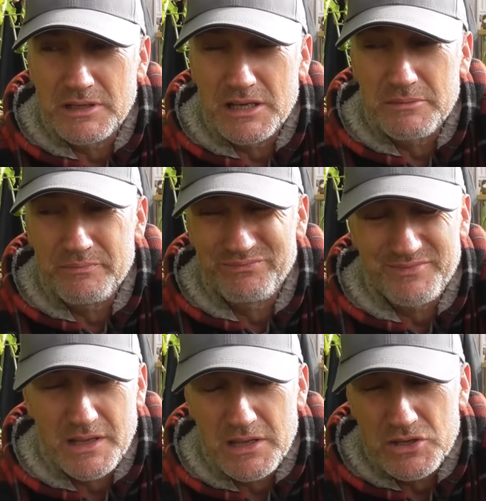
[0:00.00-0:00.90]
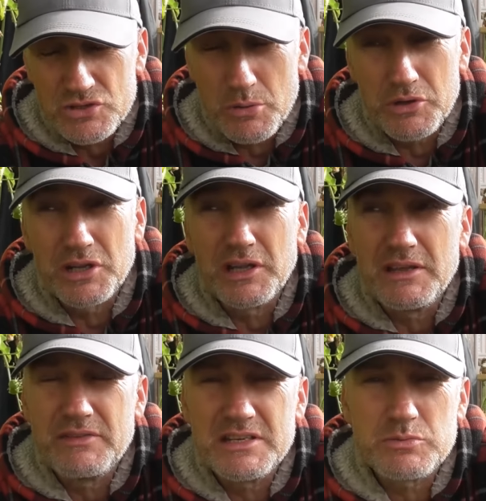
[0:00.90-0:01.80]
Um, So we're going to
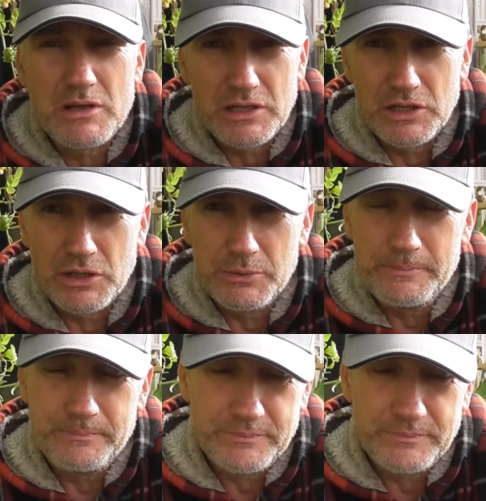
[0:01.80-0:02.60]
leave these well alone,